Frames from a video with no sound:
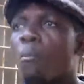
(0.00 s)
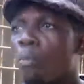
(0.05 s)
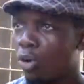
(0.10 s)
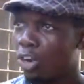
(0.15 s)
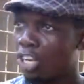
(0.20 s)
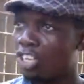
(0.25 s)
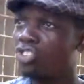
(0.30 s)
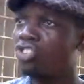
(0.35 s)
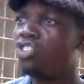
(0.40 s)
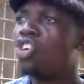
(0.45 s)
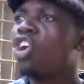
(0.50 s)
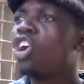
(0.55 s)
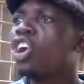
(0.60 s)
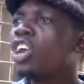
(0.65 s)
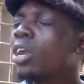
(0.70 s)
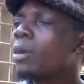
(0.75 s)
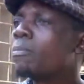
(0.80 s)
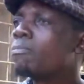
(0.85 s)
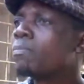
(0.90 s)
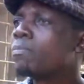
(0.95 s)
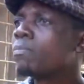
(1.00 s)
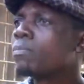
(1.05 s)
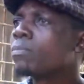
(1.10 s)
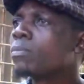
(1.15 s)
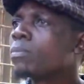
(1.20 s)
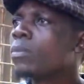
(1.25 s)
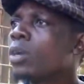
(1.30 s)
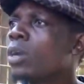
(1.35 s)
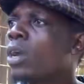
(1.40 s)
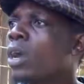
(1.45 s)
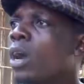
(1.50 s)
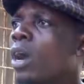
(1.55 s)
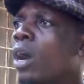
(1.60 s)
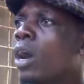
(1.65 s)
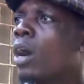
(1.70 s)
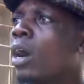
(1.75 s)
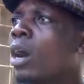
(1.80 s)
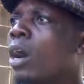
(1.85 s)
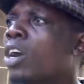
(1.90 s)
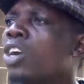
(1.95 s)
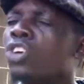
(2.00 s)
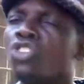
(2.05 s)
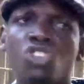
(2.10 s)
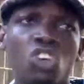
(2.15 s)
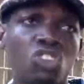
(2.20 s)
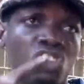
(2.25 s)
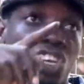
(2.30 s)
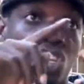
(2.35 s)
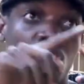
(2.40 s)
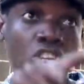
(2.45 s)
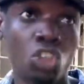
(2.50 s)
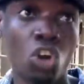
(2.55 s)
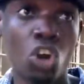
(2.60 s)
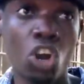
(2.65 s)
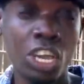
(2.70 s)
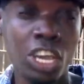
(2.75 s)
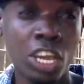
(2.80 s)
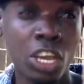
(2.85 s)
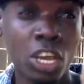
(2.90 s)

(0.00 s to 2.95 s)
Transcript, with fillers: police dog, sausage dog.